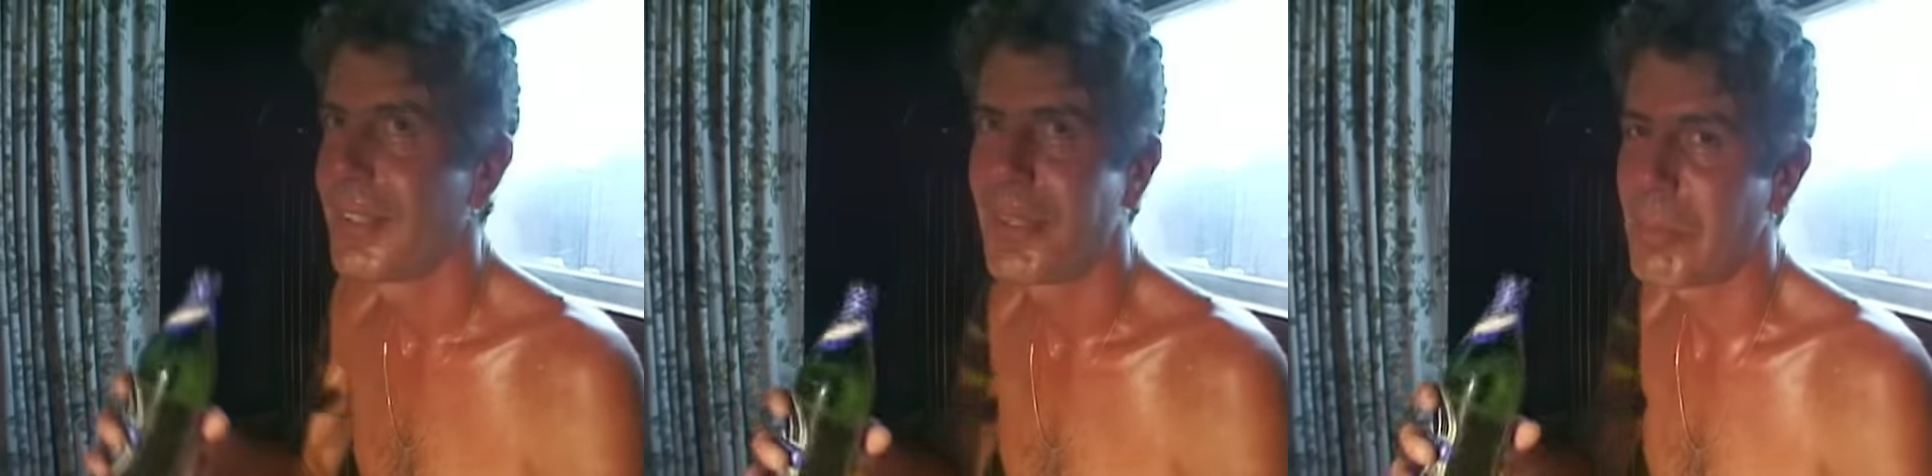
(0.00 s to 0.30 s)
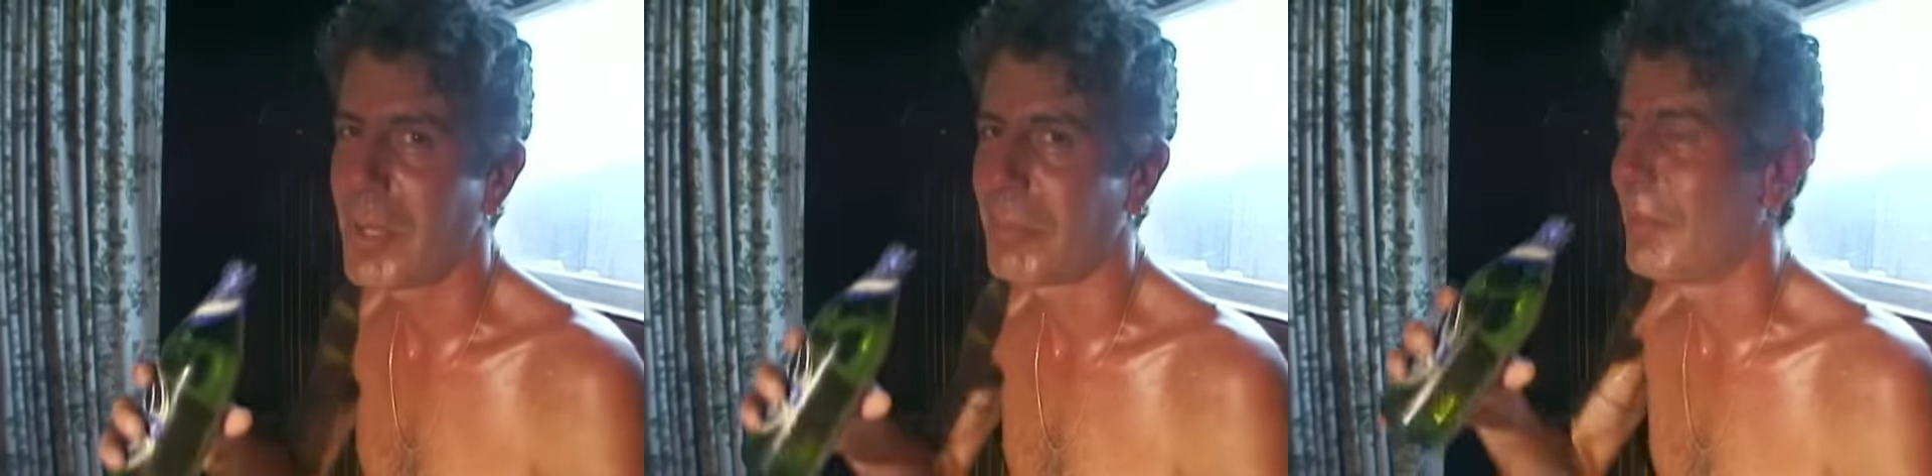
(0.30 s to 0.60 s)
No
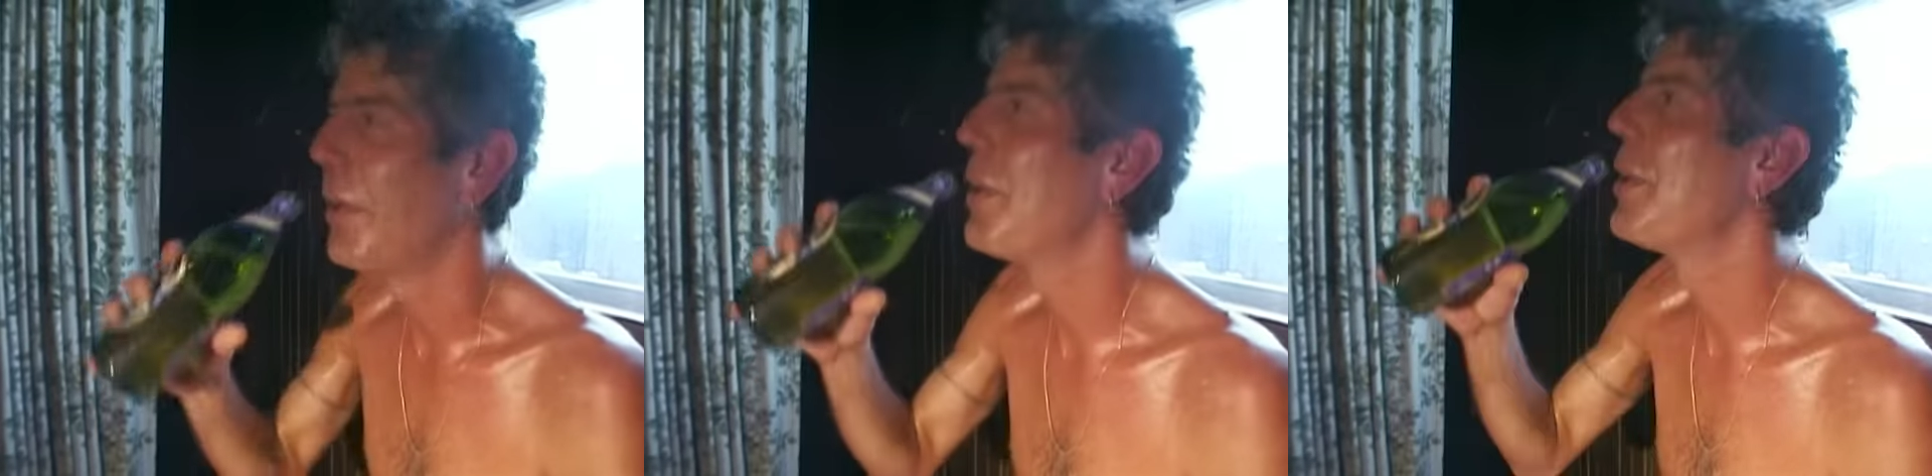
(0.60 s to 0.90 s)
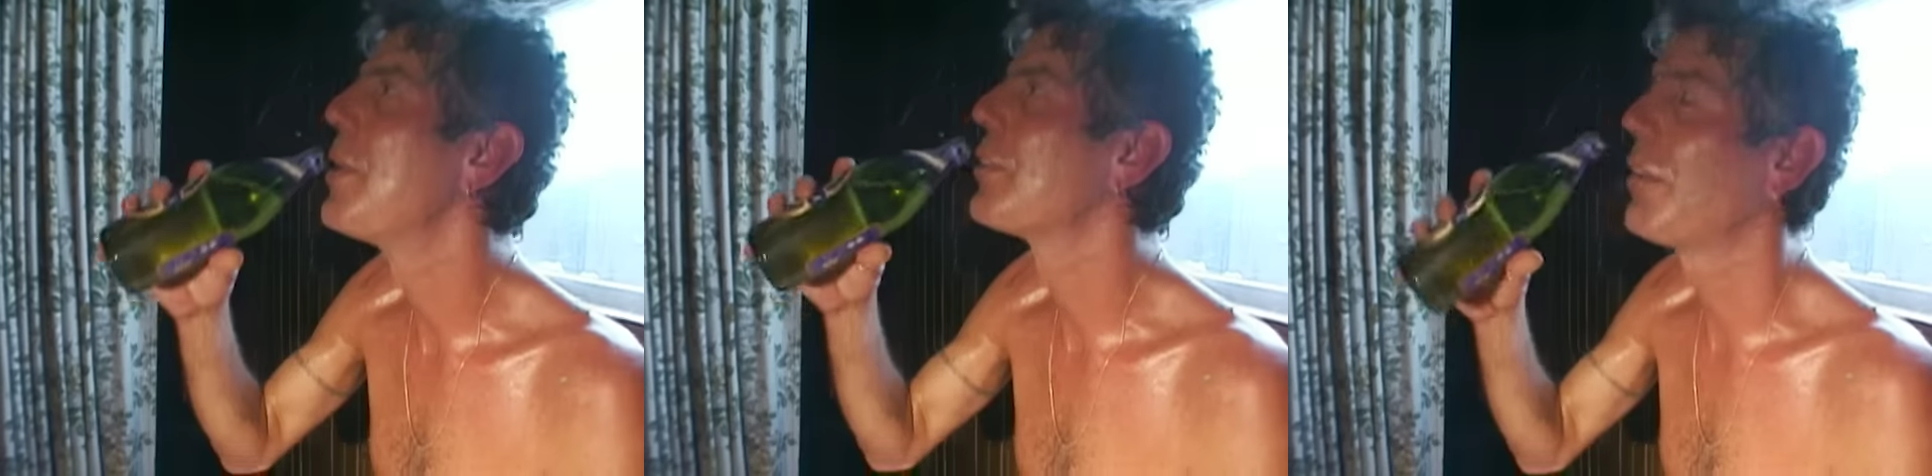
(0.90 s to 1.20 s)
problem.
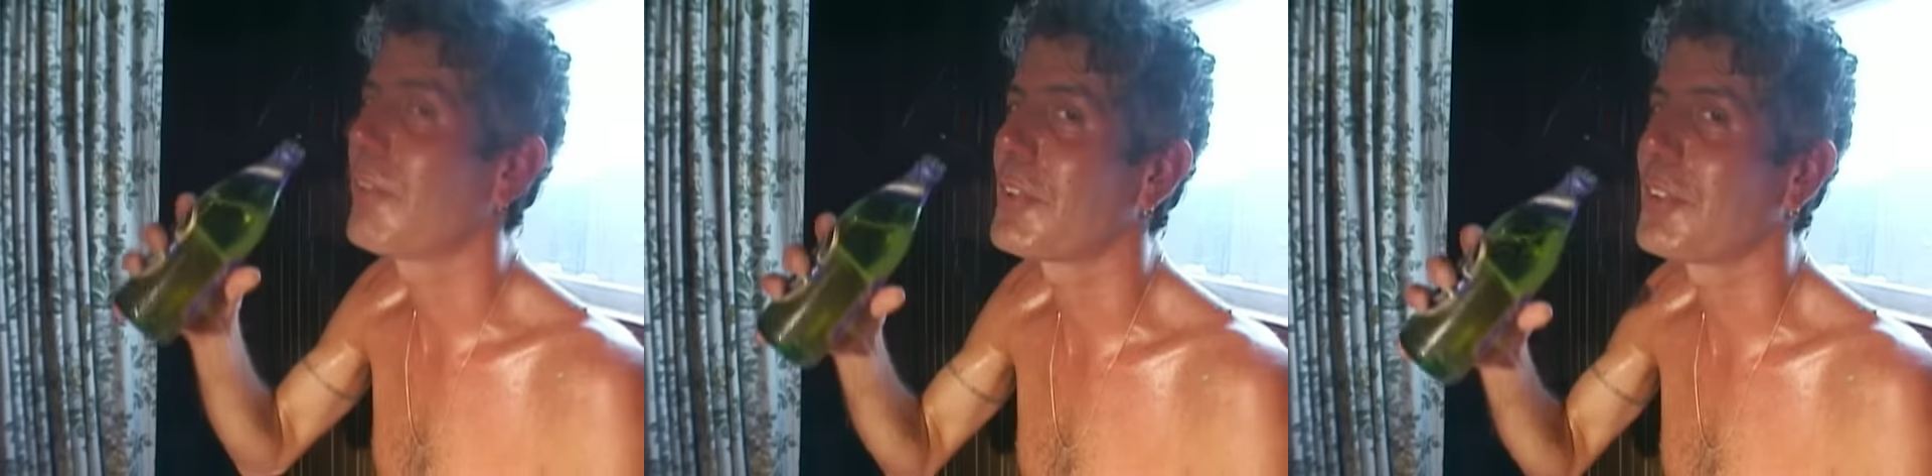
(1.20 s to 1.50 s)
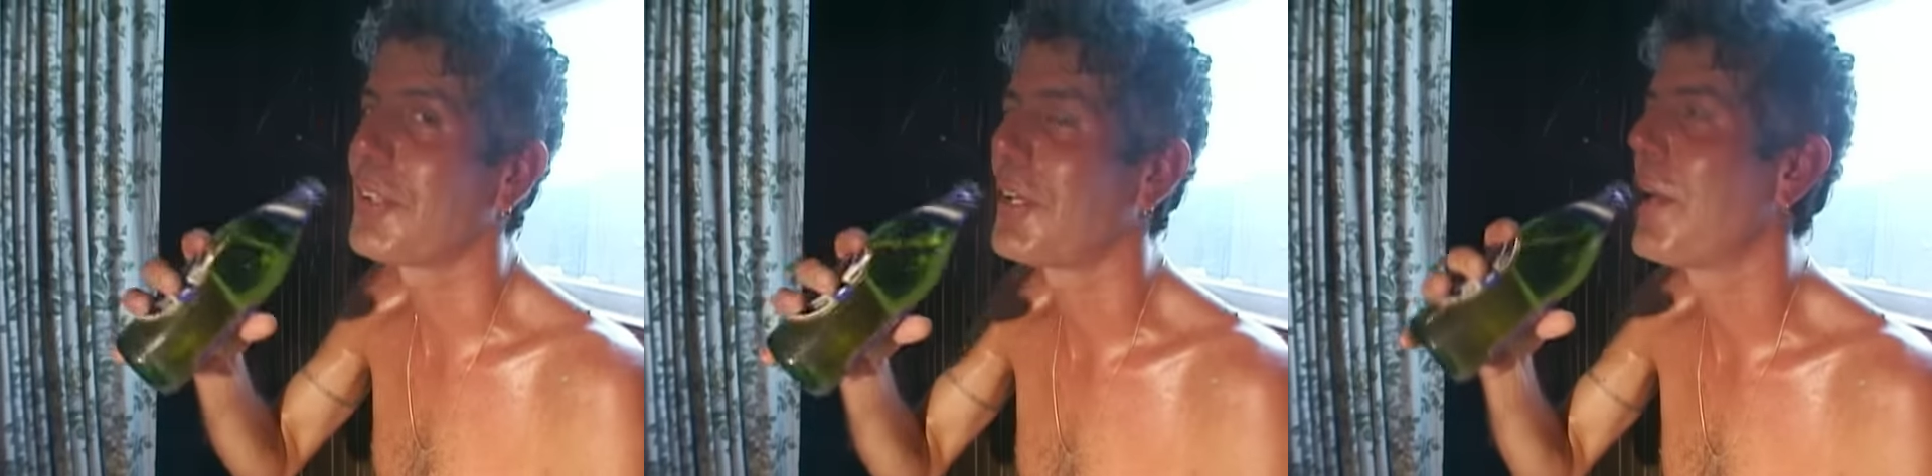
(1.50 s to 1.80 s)
So far,
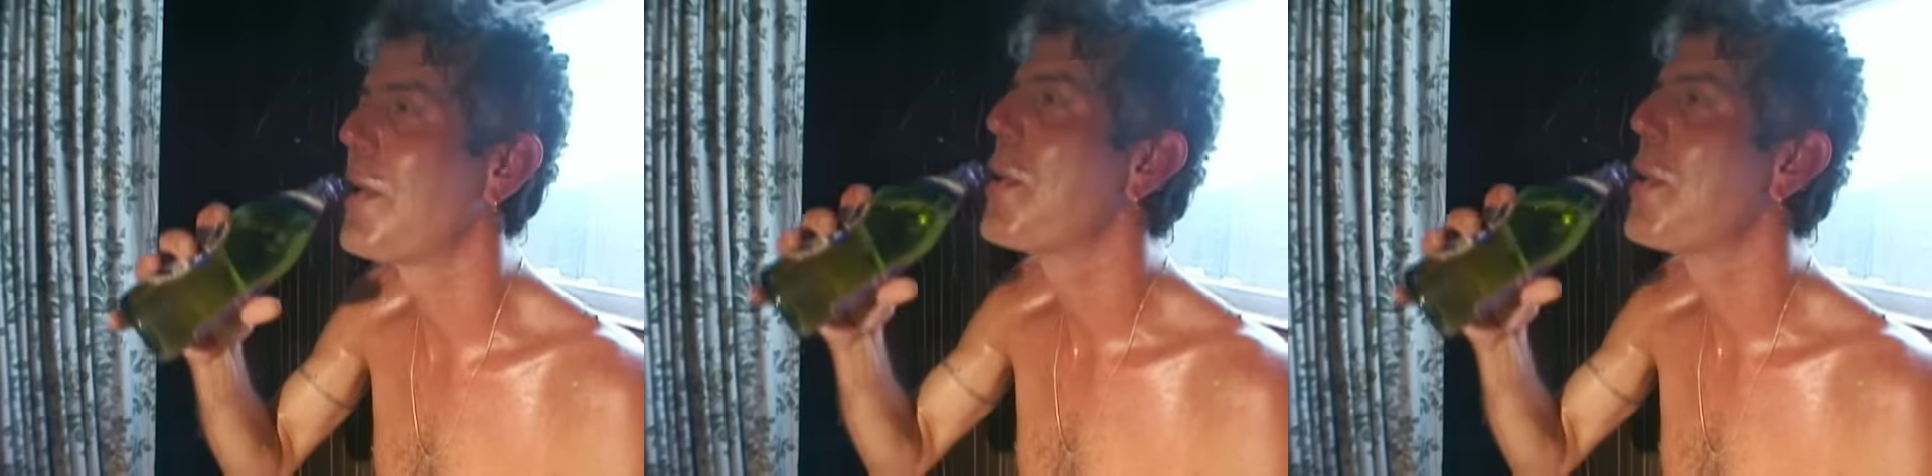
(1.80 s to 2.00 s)
so good. All